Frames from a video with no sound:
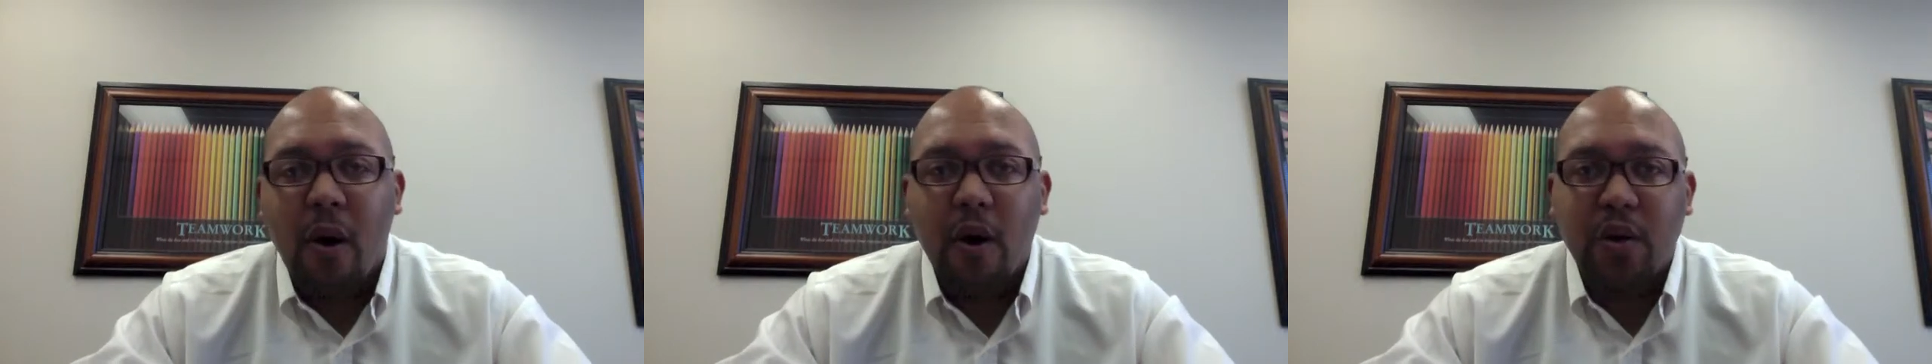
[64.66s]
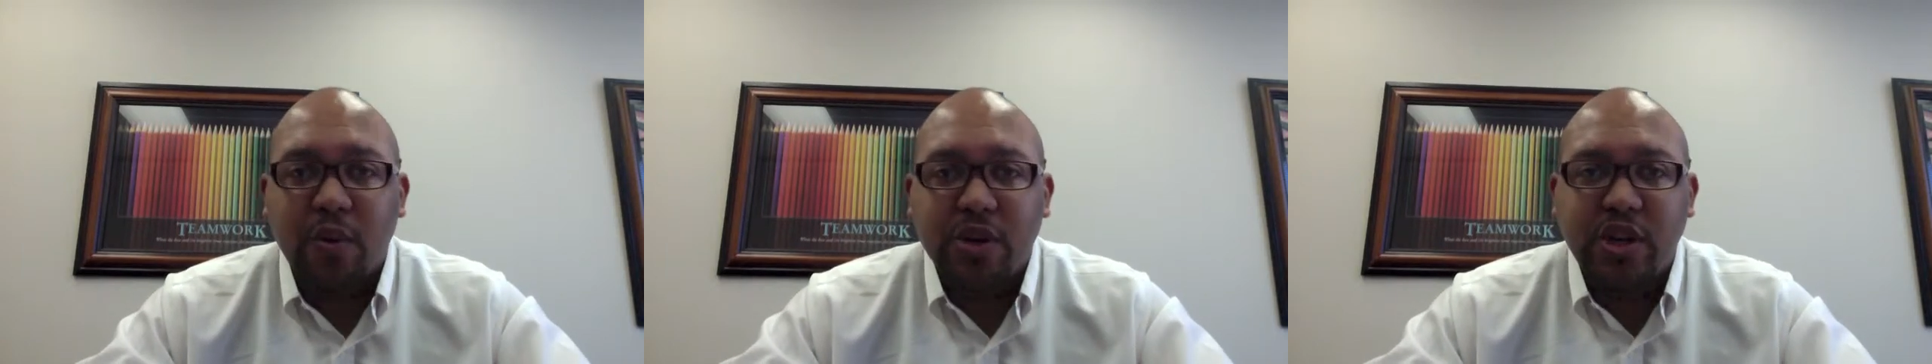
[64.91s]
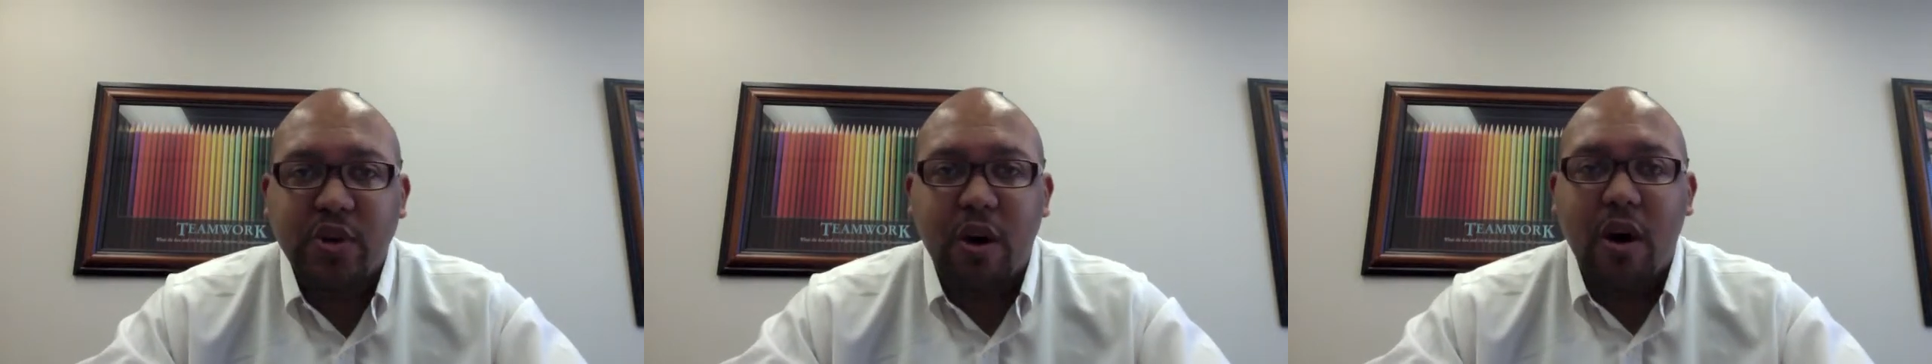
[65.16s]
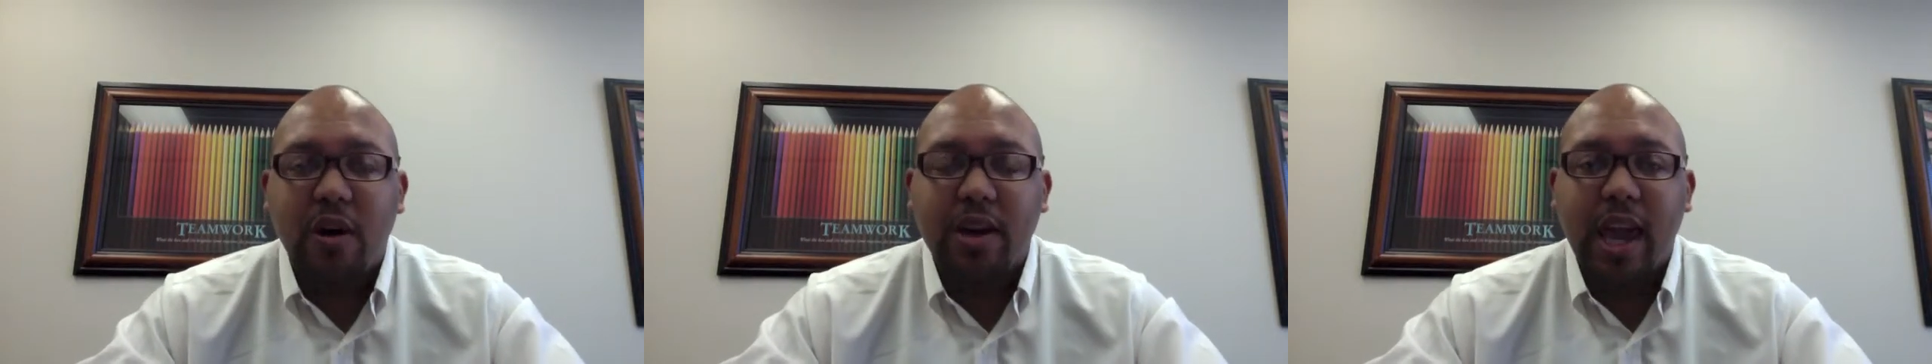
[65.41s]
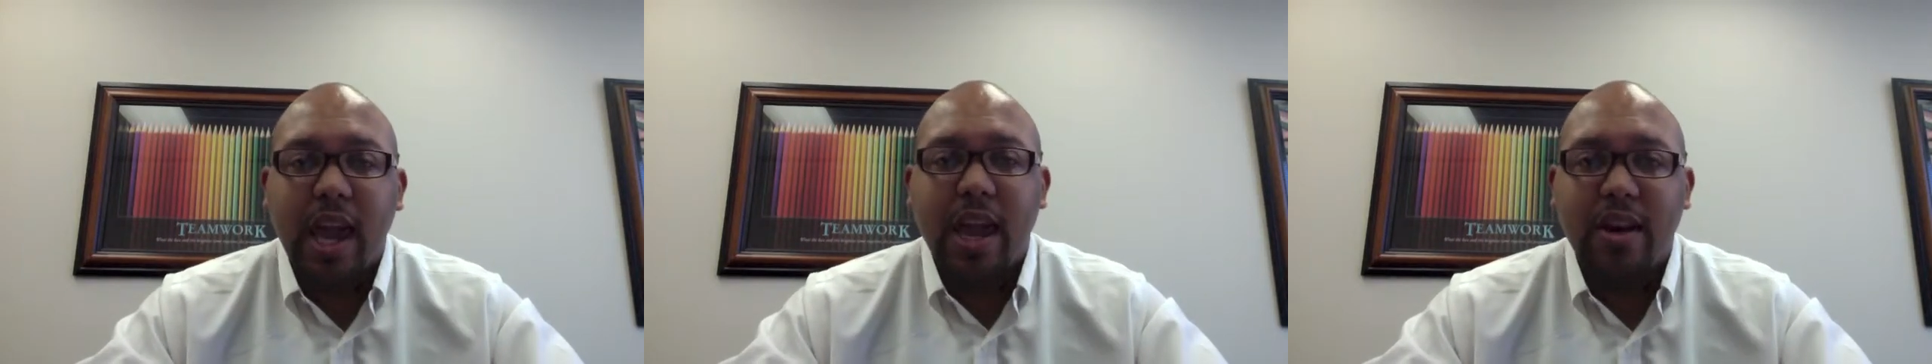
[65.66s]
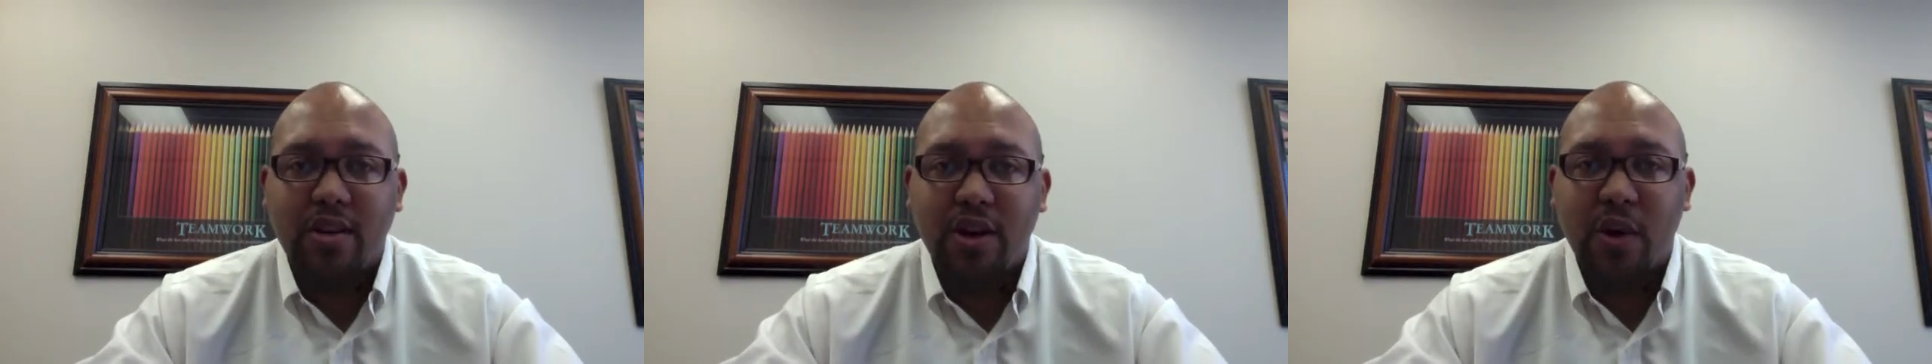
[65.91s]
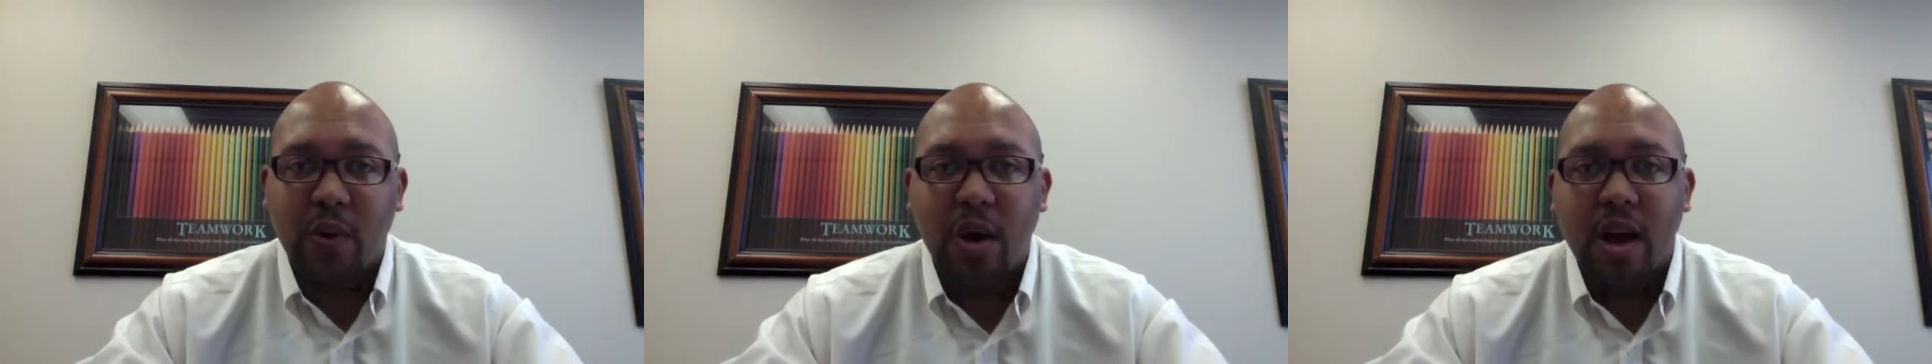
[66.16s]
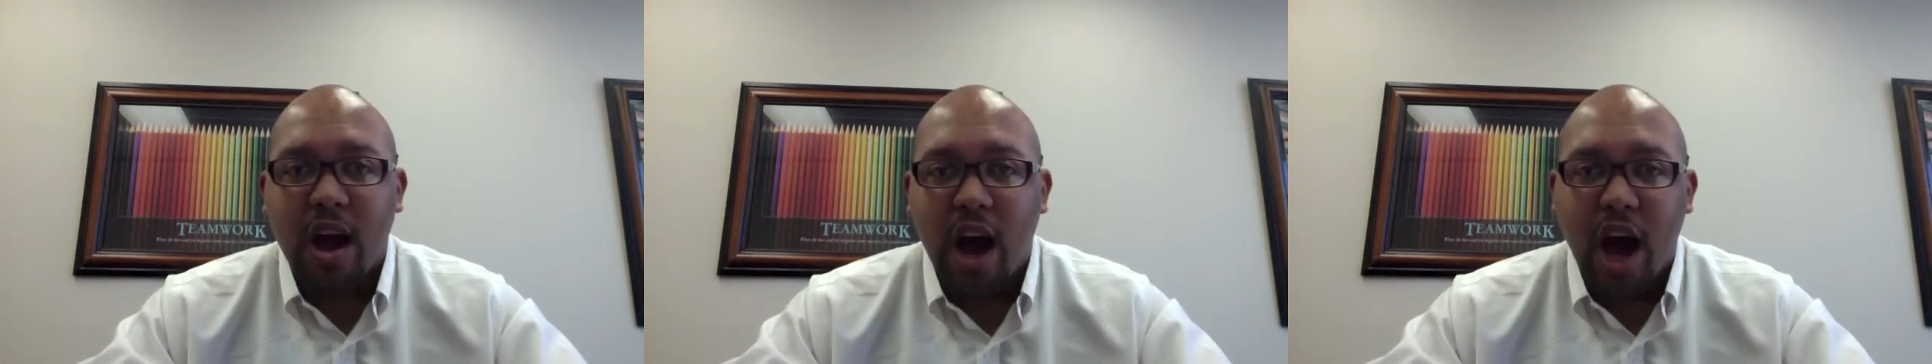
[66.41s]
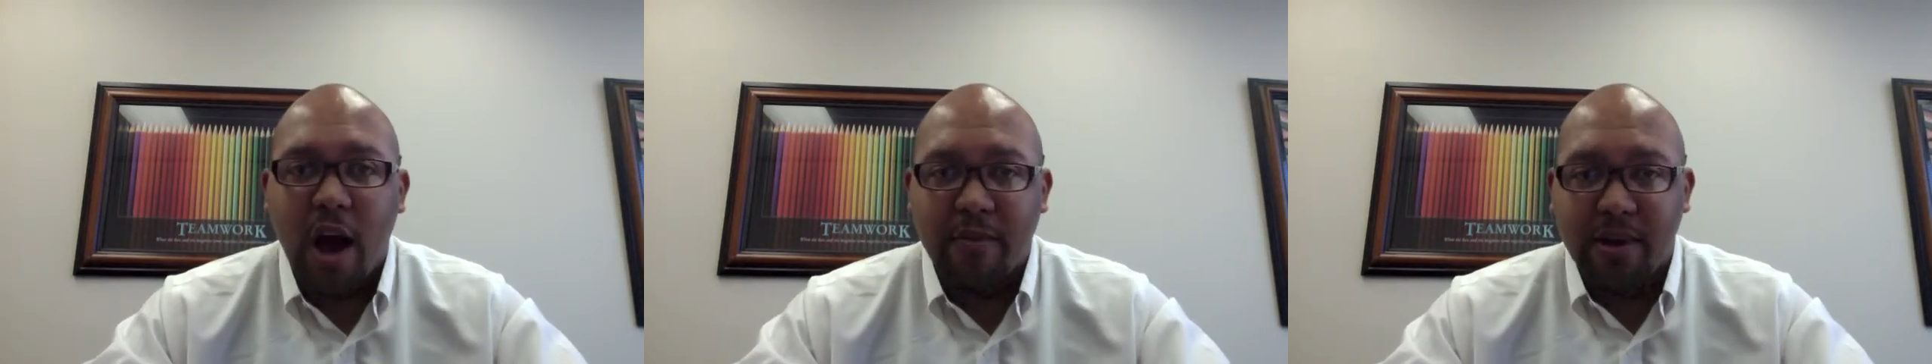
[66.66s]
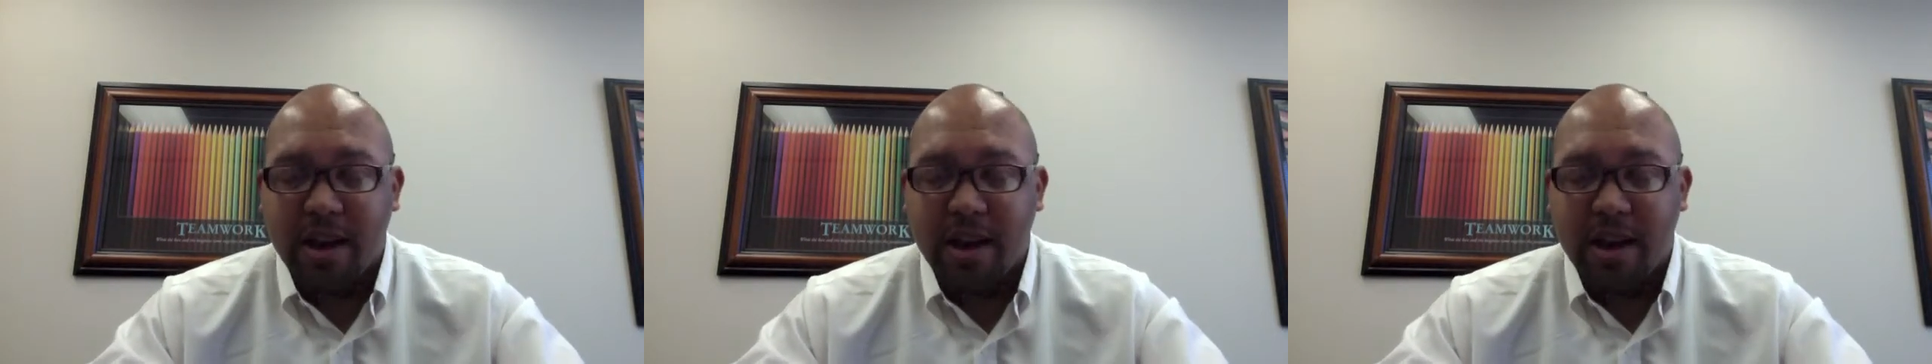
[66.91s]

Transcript: on what you all can do um,